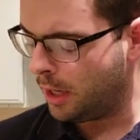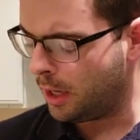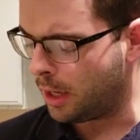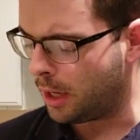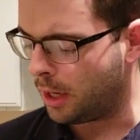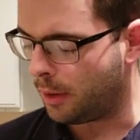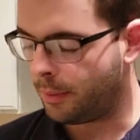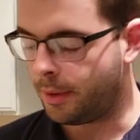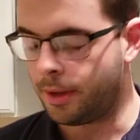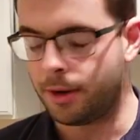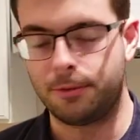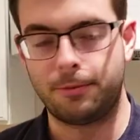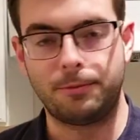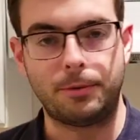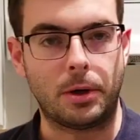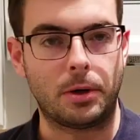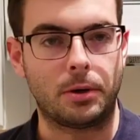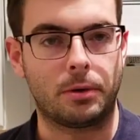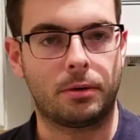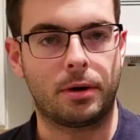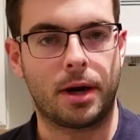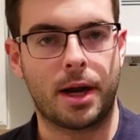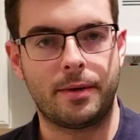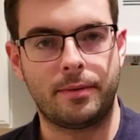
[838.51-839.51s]
Uh, we had a
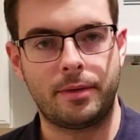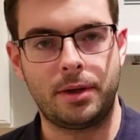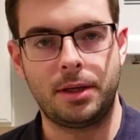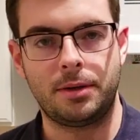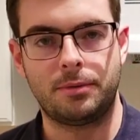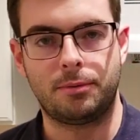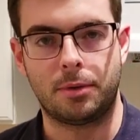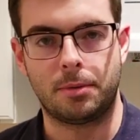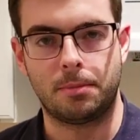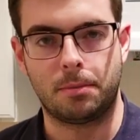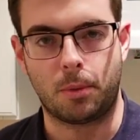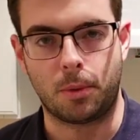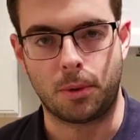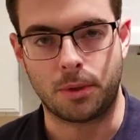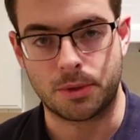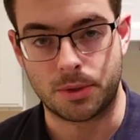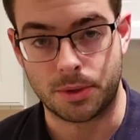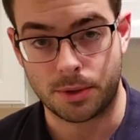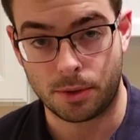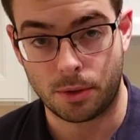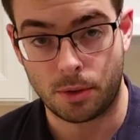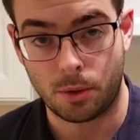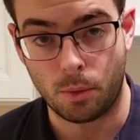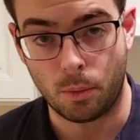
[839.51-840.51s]
final gravity of
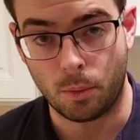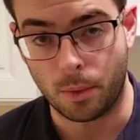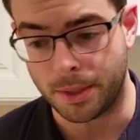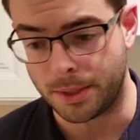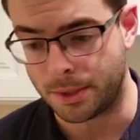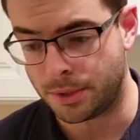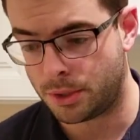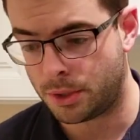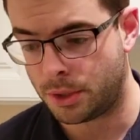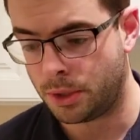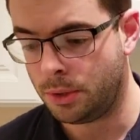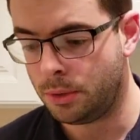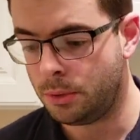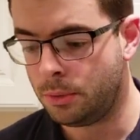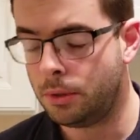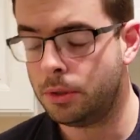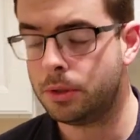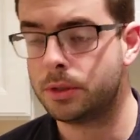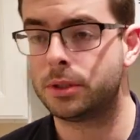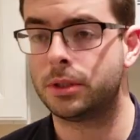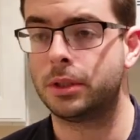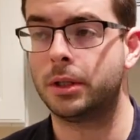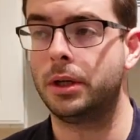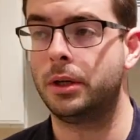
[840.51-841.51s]

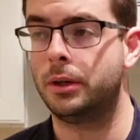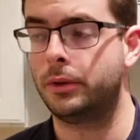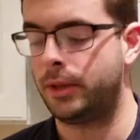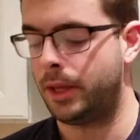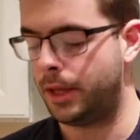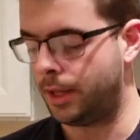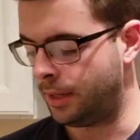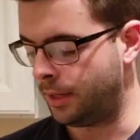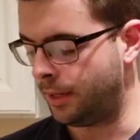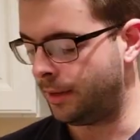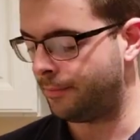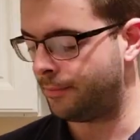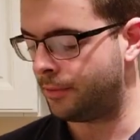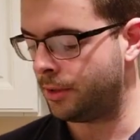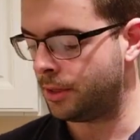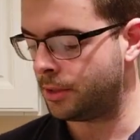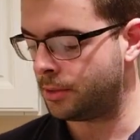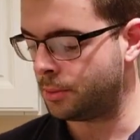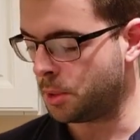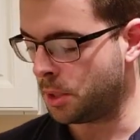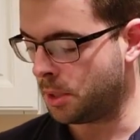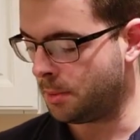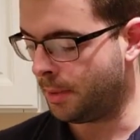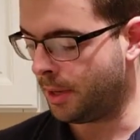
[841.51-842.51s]
1.012, so that left us with